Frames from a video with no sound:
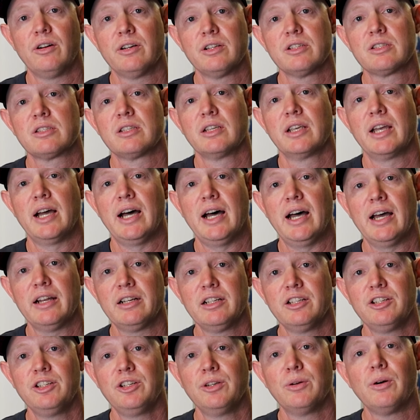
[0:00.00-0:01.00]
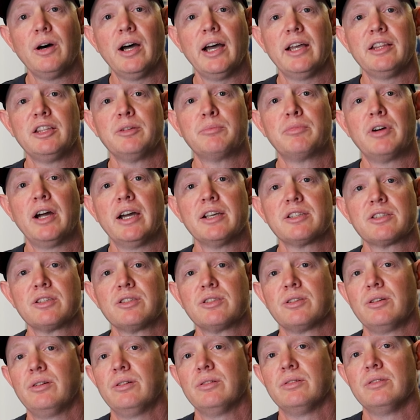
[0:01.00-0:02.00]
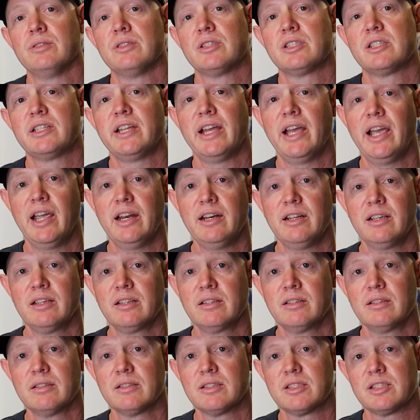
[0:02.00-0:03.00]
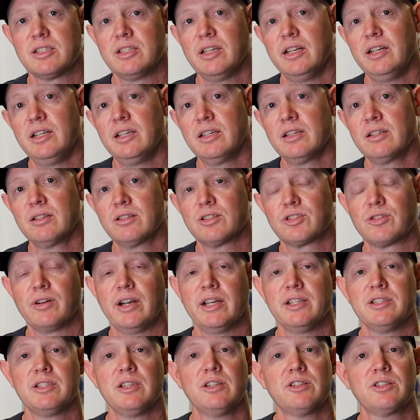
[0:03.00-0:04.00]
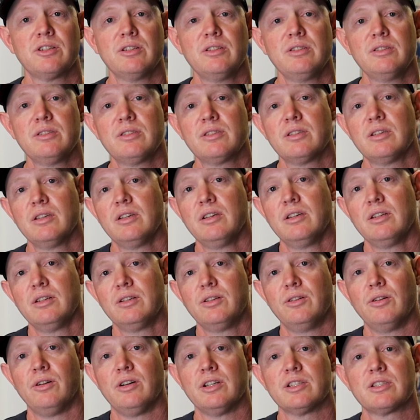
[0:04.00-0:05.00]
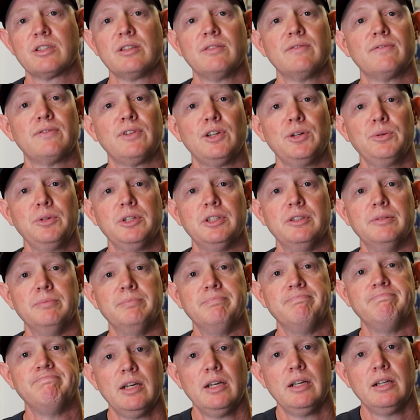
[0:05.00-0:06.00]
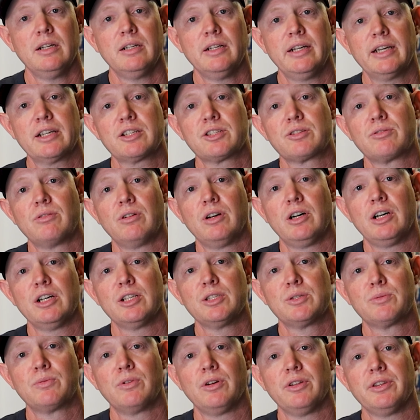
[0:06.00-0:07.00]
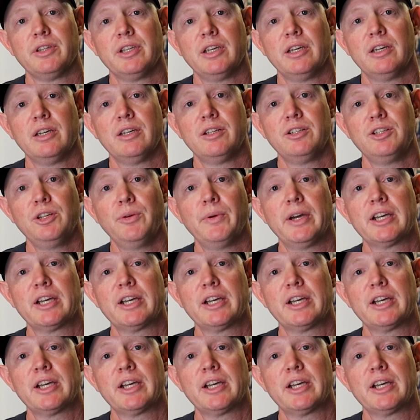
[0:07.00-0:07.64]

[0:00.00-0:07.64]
honestly hardly knew I had the braces on. Standing, sitting, transitions, nice and fluent. Next rides were on the new